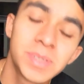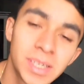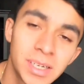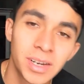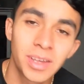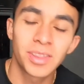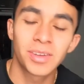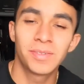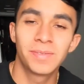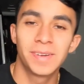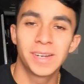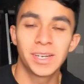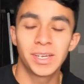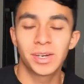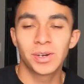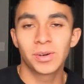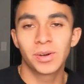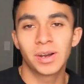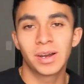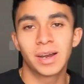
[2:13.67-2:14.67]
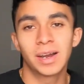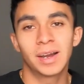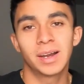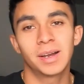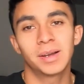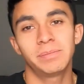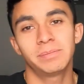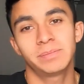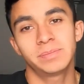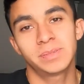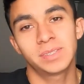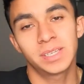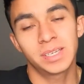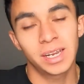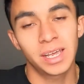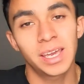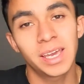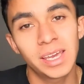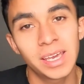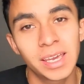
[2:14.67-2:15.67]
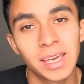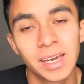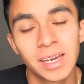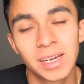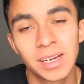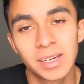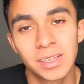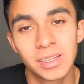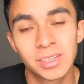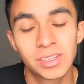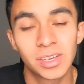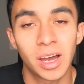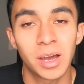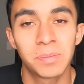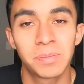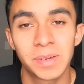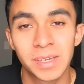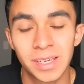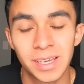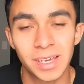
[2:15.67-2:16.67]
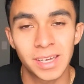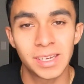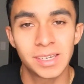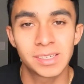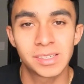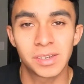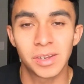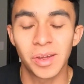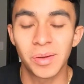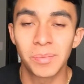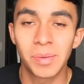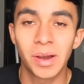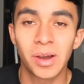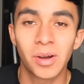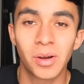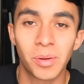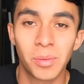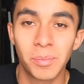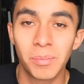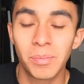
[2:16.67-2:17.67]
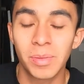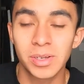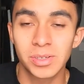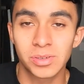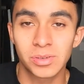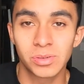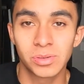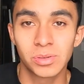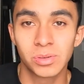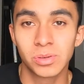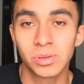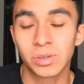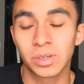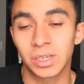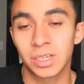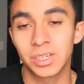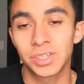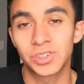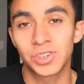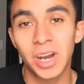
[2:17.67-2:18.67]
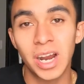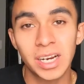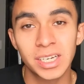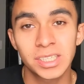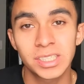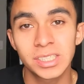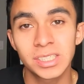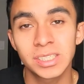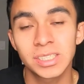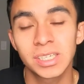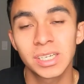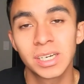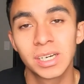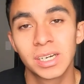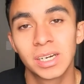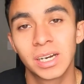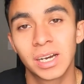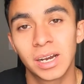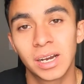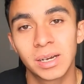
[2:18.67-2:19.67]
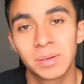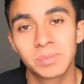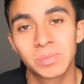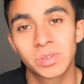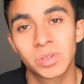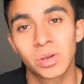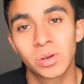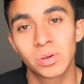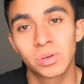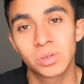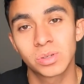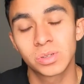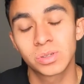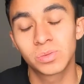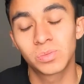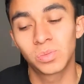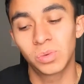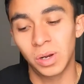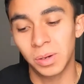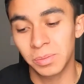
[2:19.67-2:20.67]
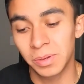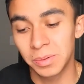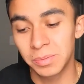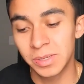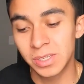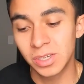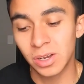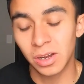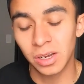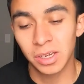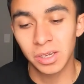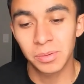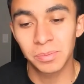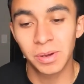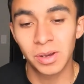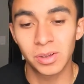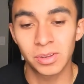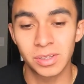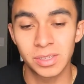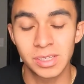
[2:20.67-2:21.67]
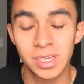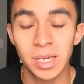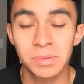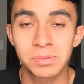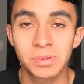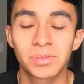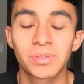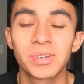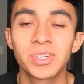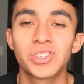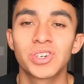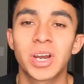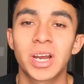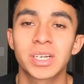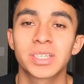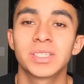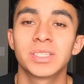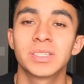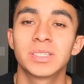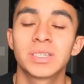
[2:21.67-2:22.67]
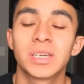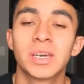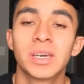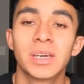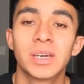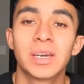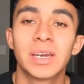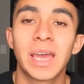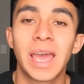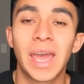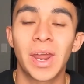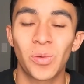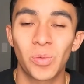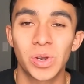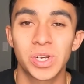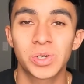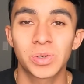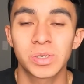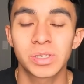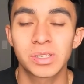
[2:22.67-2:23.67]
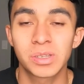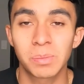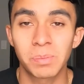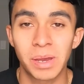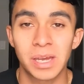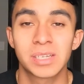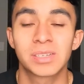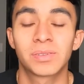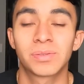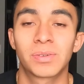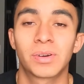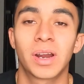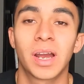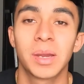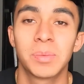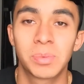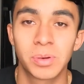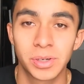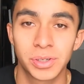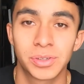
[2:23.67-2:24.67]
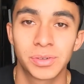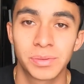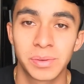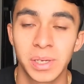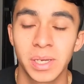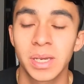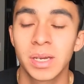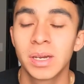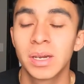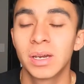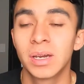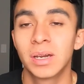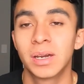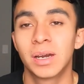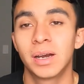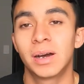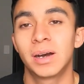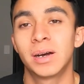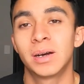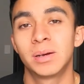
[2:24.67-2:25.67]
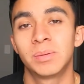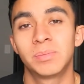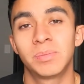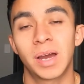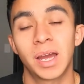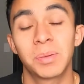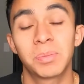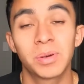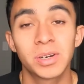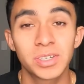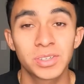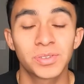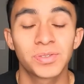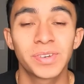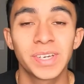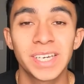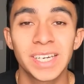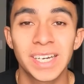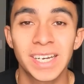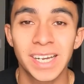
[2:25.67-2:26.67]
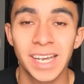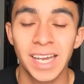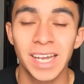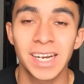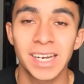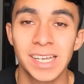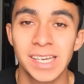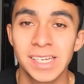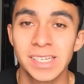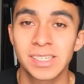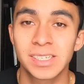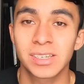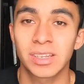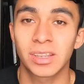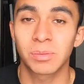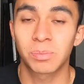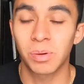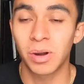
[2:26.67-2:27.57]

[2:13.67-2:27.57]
to another video. Today the topic is about muscle contractions. So I'm going to be talking about the types of contractions and which one's the best for hypertrophy. Hypertrophy, again, is the